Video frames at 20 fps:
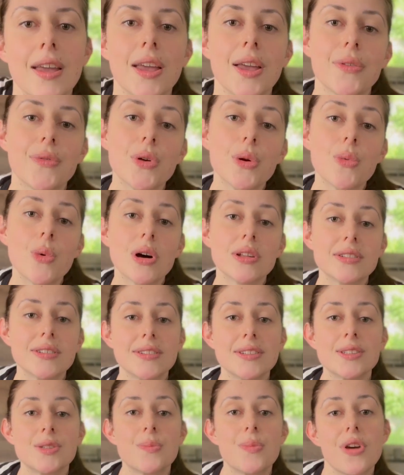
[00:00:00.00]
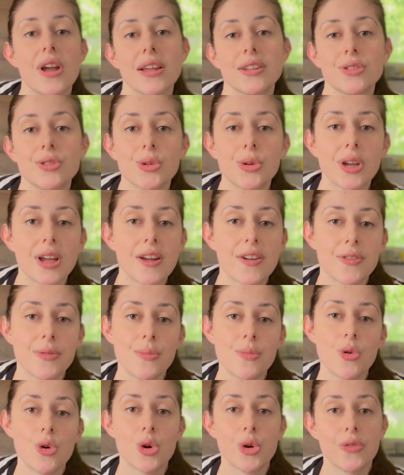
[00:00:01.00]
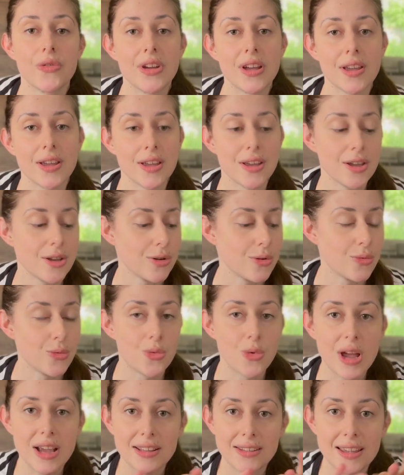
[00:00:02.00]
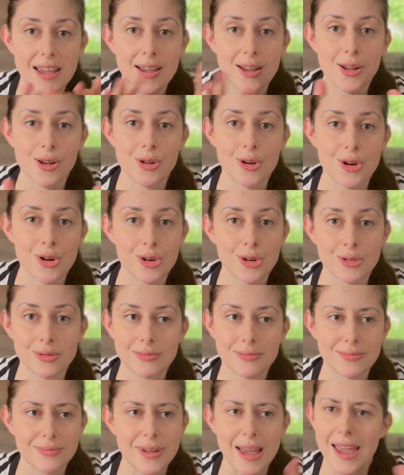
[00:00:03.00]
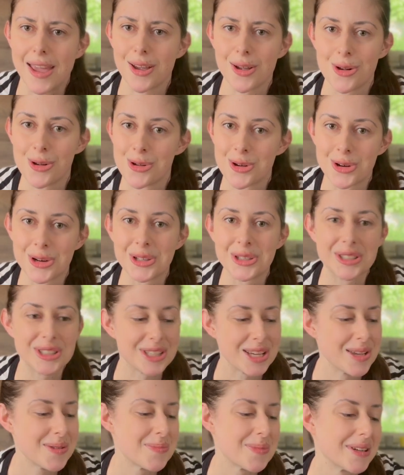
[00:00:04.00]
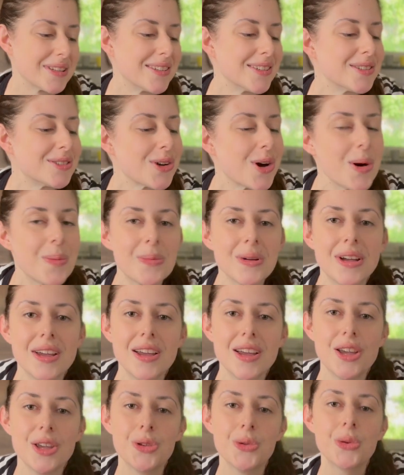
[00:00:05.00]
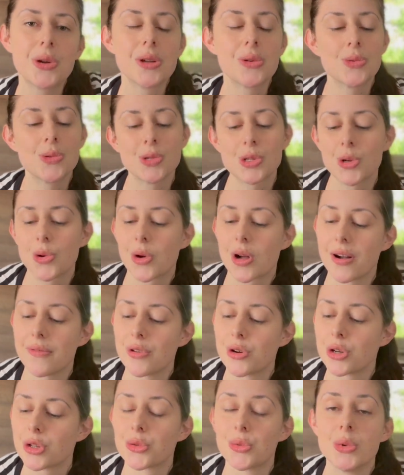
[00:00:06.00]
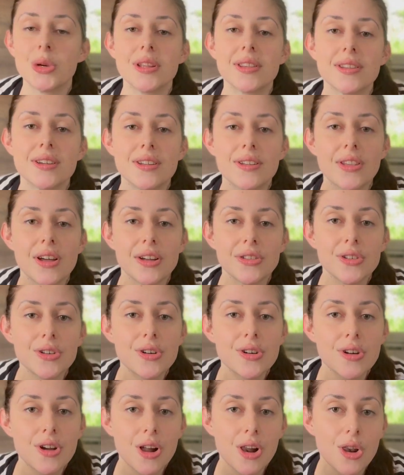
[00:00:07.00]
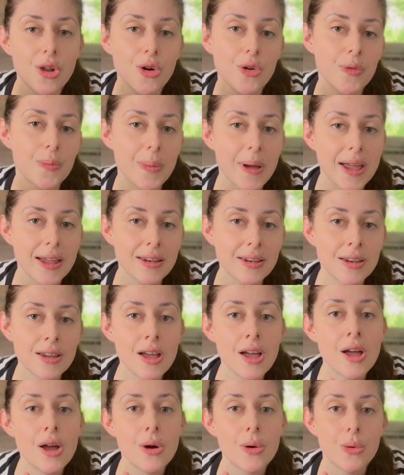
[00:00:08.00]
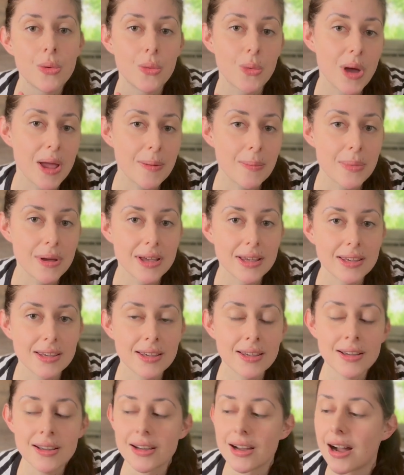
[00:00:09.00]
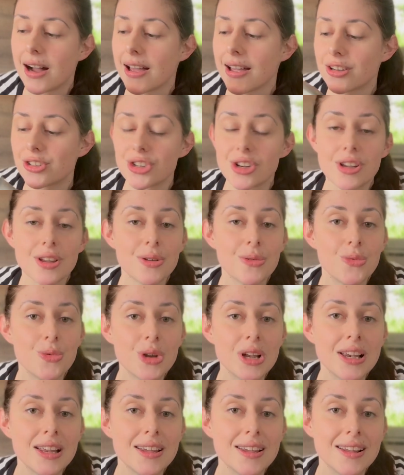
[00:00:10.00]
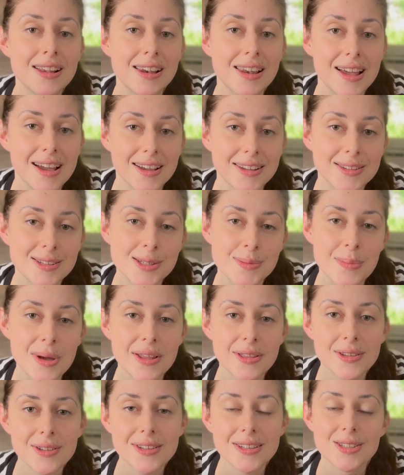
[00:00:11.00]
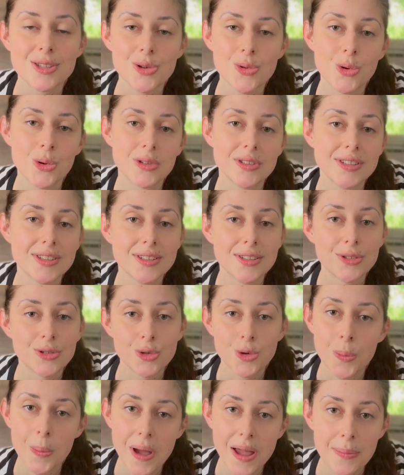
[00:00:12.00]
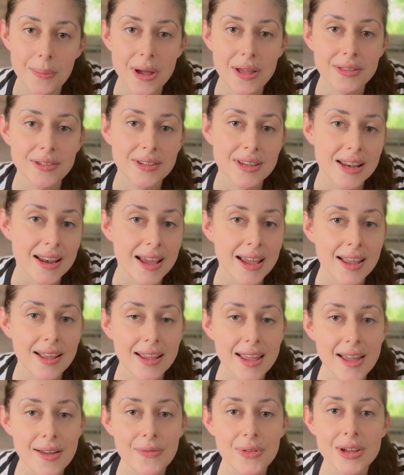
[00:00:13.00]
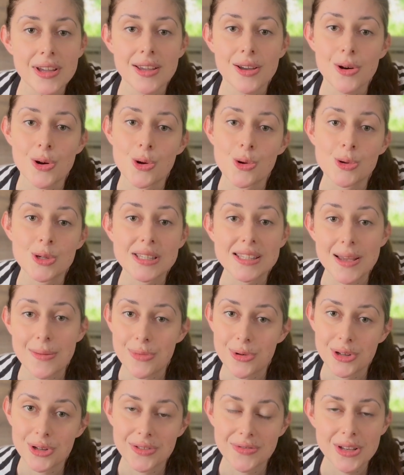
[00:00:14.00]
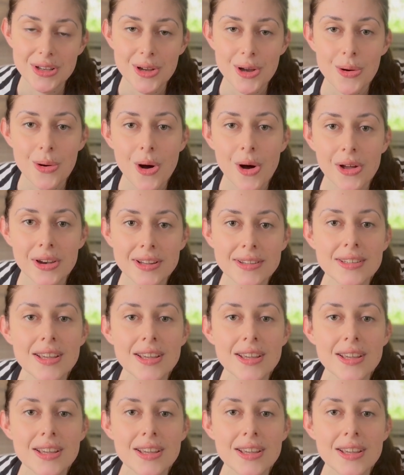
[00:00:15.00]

If you want this bread to have more of a rectangular, angular shape at the top, you can also cover it with another loaf pan when baking. I actually really like this method. It's called the 2-pan method, and I have a whole separate video on it.